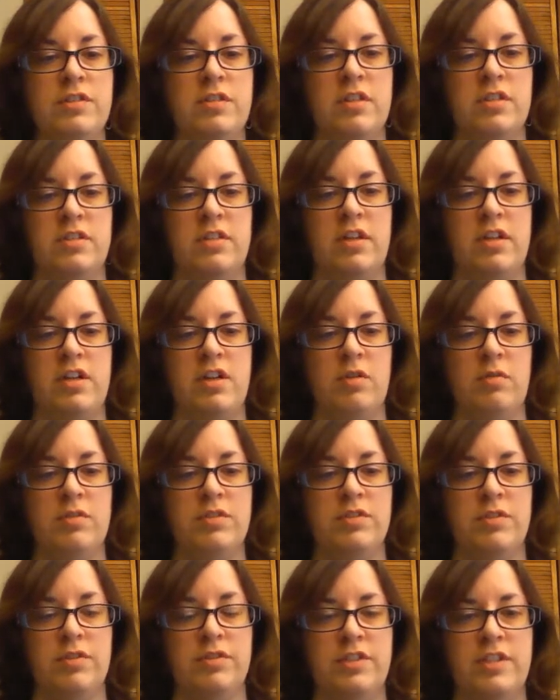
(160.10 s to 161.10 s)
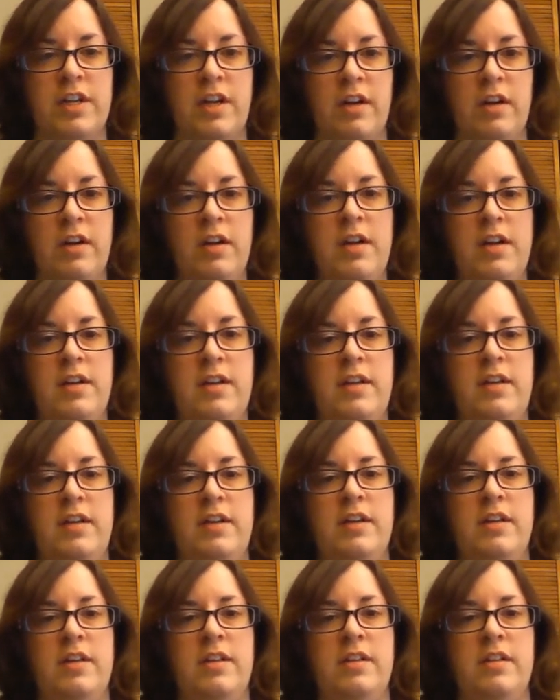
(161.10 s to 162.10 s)
listed in your results here.
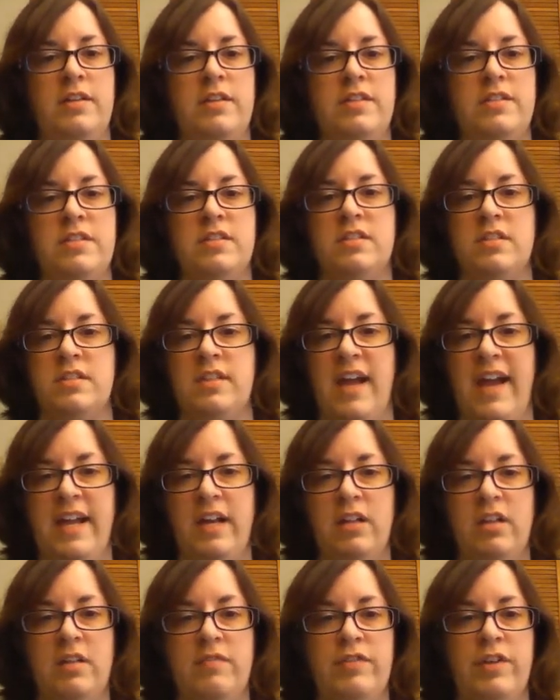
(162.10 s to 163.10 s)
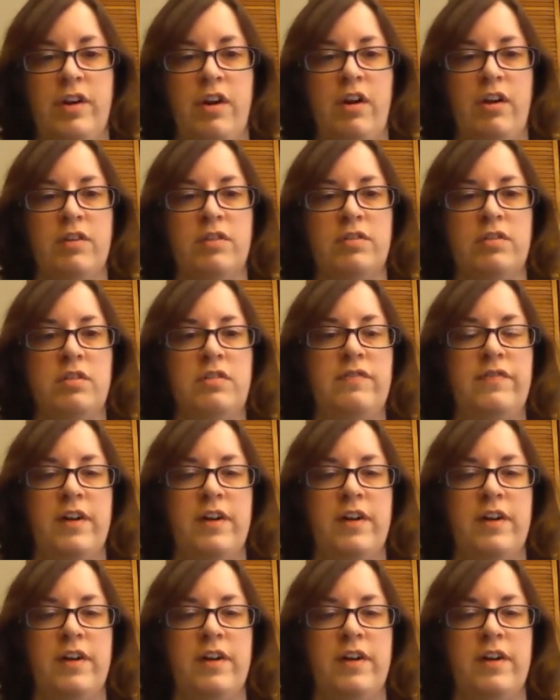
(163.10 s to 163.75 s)
This is the title of the article,